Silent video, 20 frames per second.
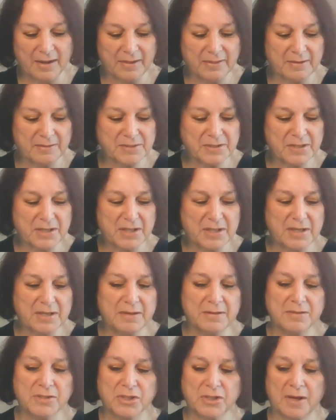There's a
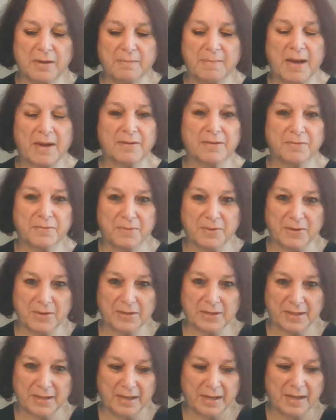huge amount of
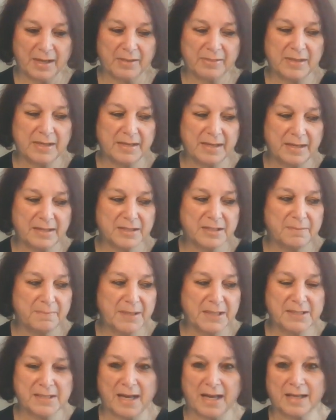work that needed to
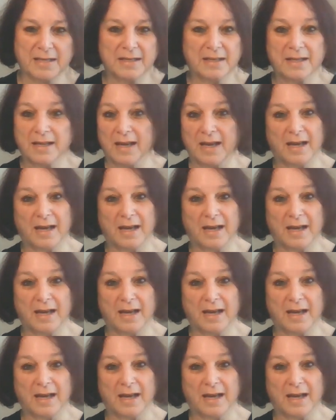be done,